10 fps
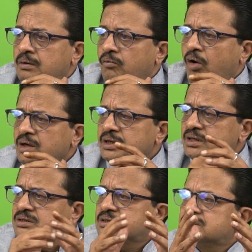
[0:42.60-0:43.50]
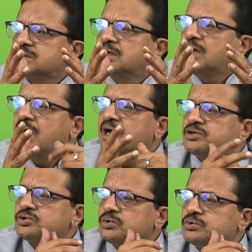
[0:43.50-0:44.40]
What is
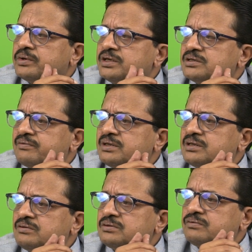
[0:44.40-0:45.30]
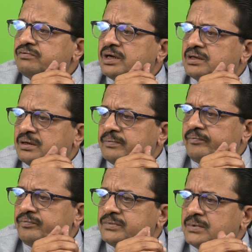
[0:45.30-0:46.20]
ISO 27001?
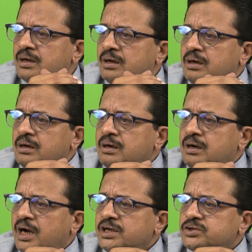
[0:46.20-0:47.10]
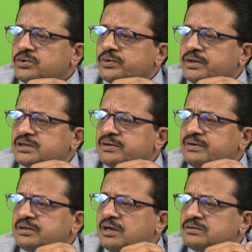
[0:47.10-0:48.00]
ISO
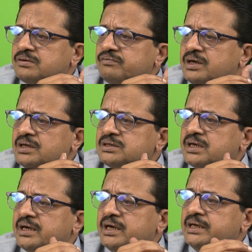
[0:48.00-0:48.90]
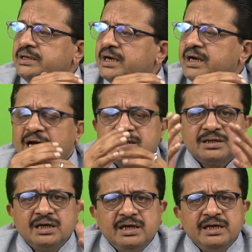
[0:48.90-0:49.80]
27001 is an
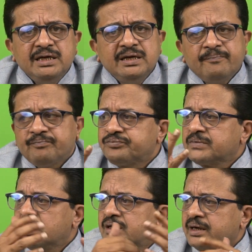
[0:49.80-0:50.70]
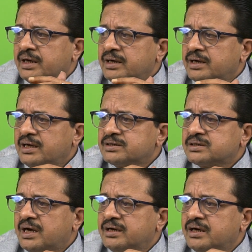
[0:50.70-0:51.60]
internationally recognized
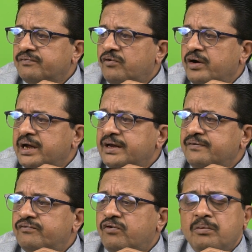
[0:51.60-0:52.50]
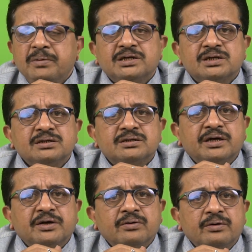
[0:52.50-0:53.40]
standard for information
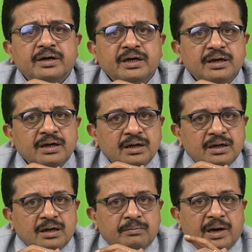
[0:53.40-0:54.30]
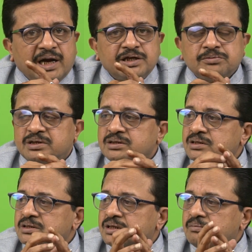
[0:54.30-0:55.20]
security management
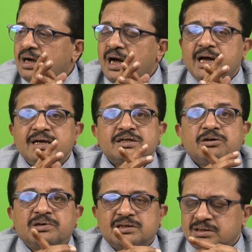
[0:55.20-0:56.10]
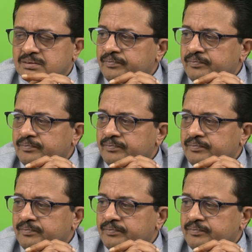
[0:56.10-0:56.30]
system, ISMS.